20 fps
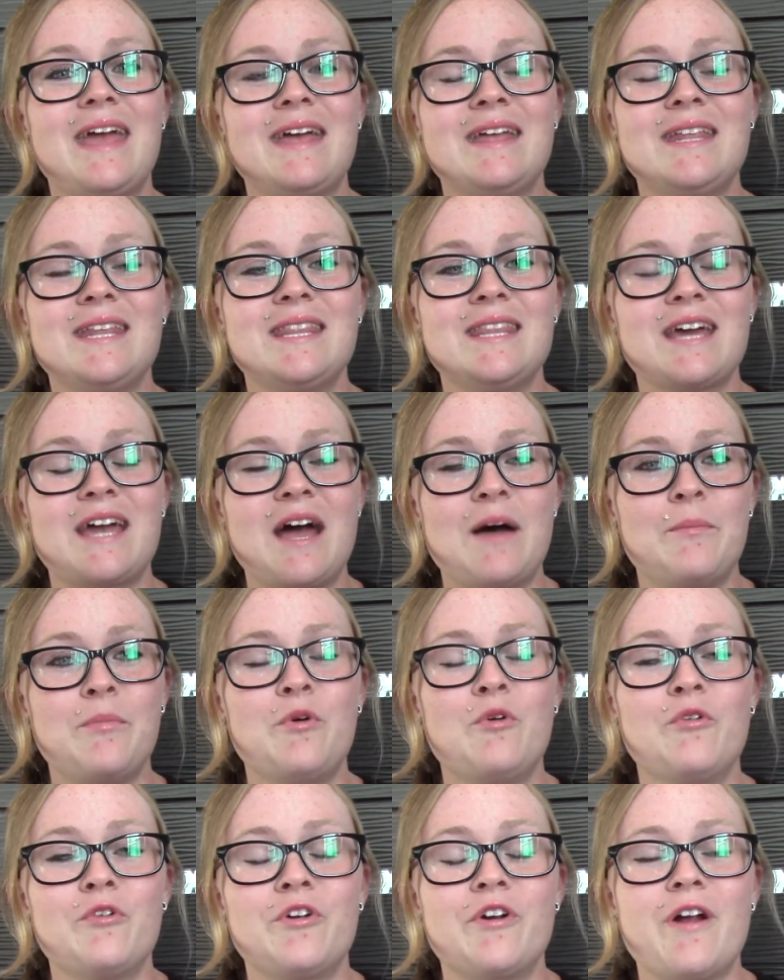in the cup
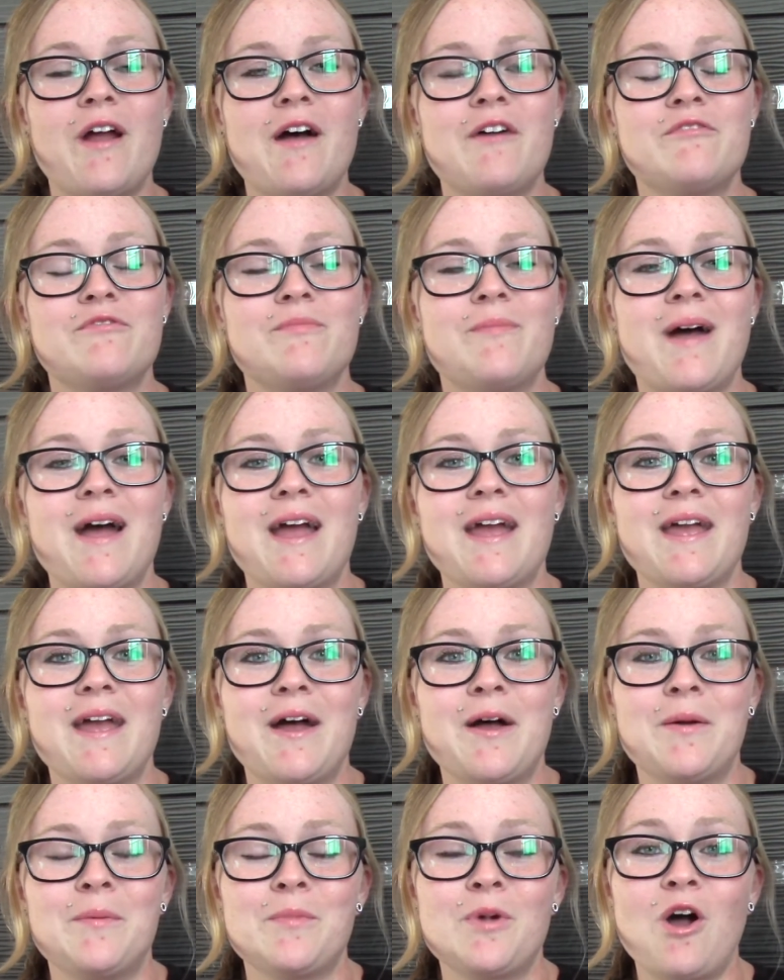holder of my
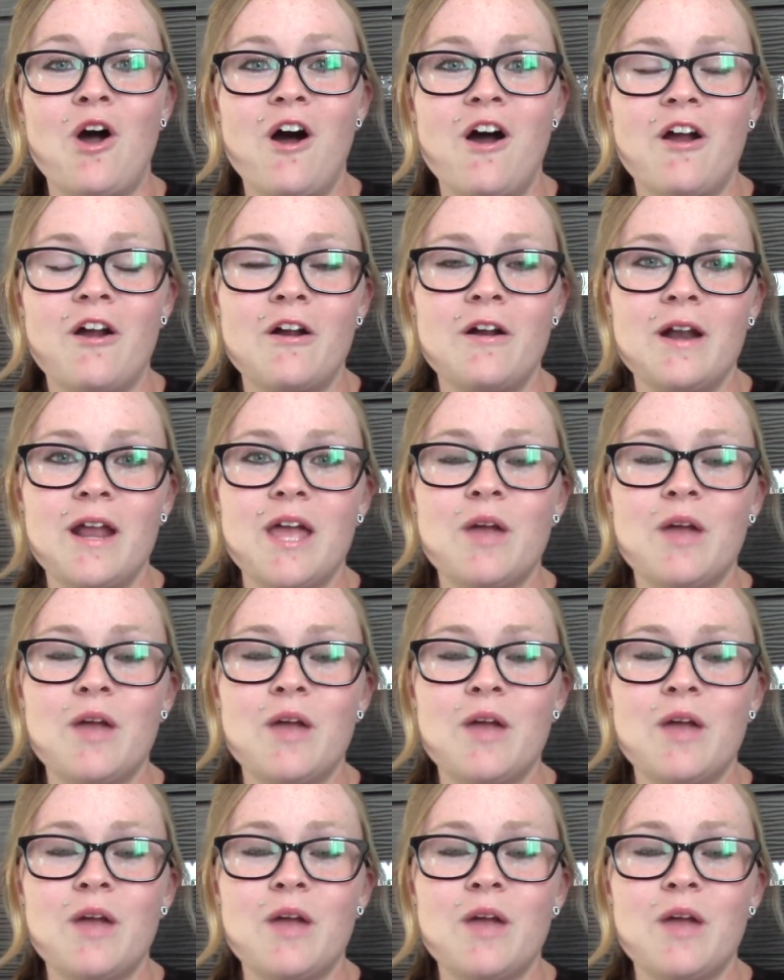car,